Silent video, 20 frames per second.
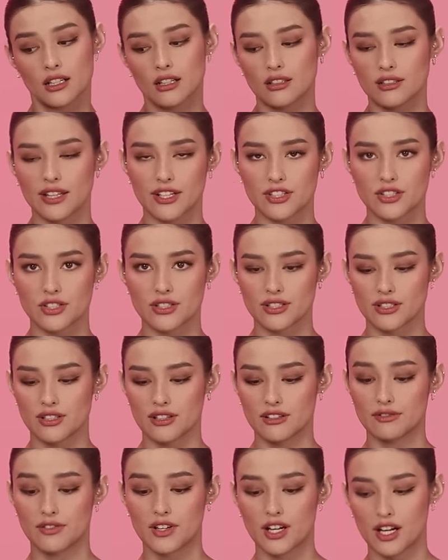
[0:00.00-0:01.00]
collection
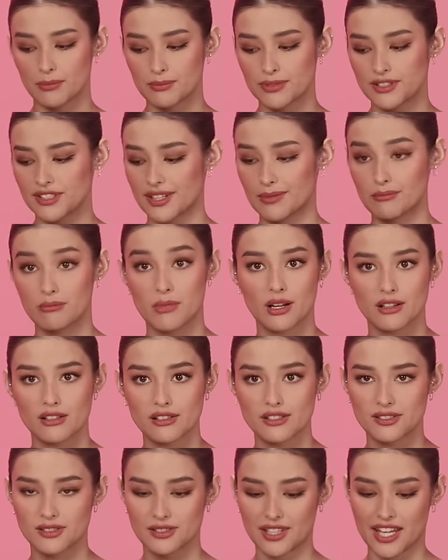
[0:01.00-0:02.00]
of cups and
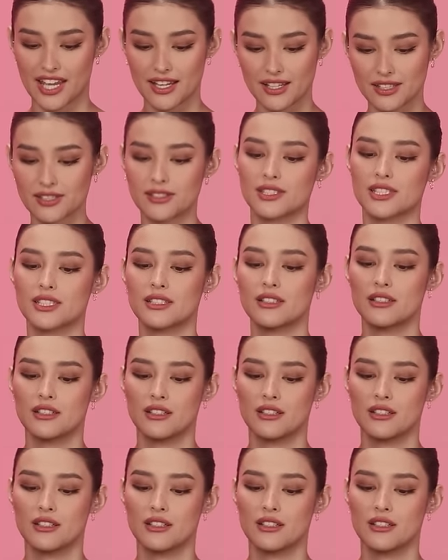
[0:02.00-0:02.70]
mugs case.